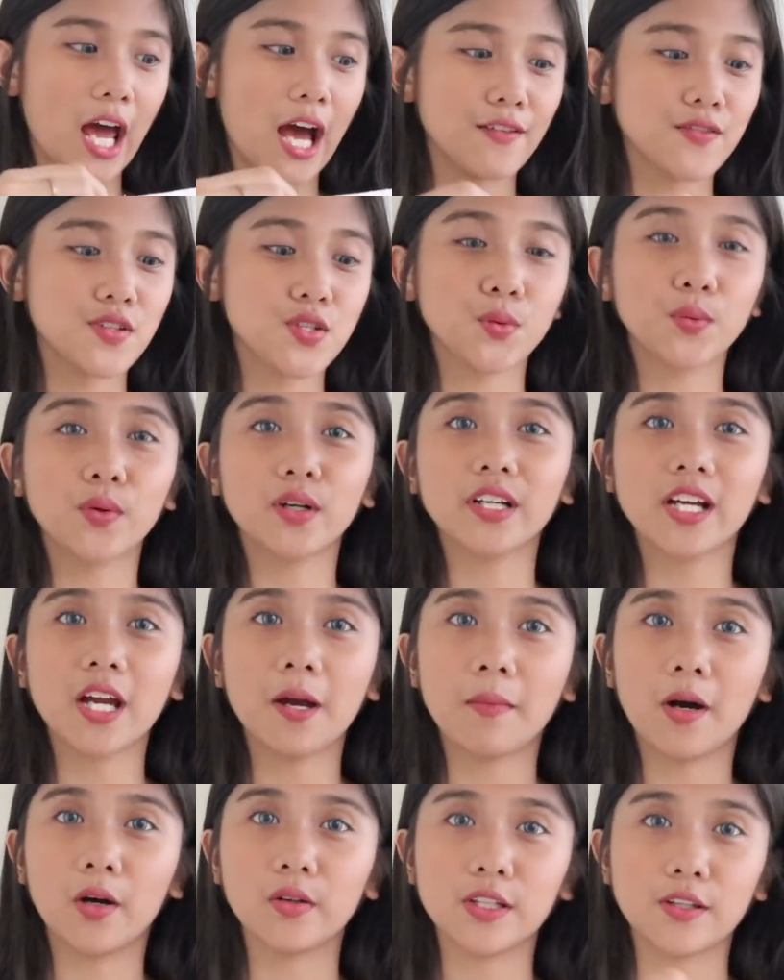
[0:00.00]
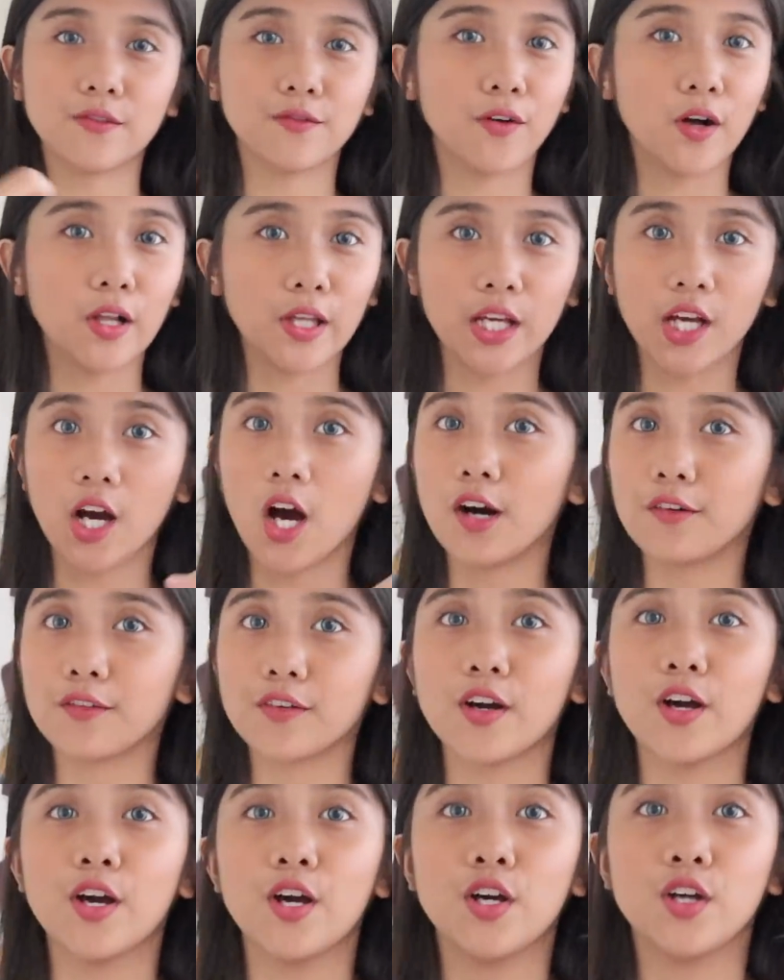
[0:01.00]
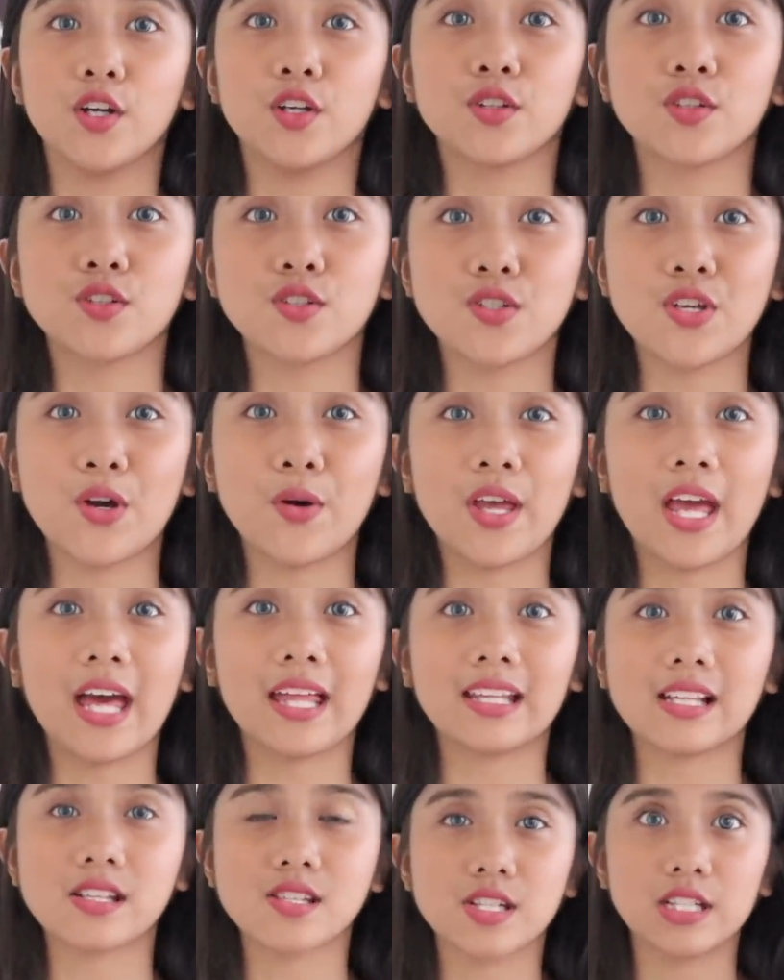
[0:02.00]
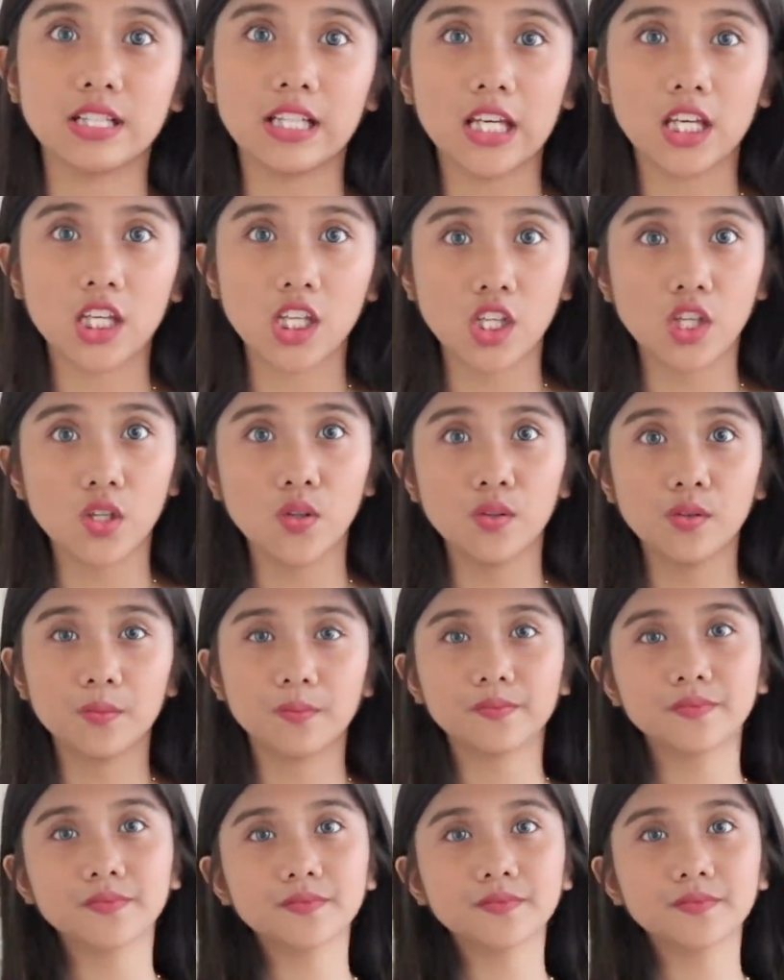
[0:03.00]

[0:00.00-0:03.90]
have to worry about it falling off. So yeah, that's really cute.